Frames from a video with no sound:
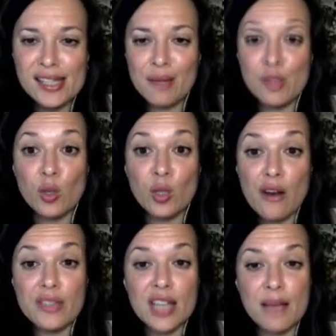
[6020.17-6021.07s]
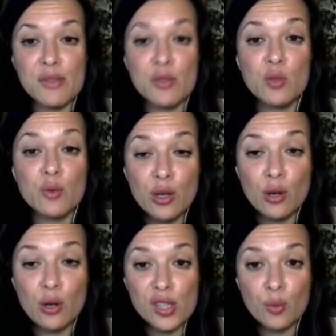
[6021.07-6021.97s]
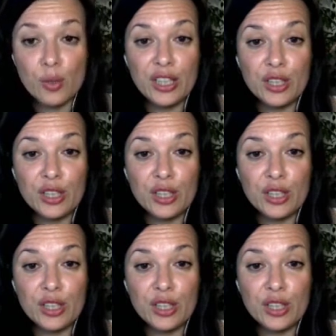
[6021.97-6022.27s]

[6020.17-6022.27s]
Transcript: So a lot of the times Greek yogurts are really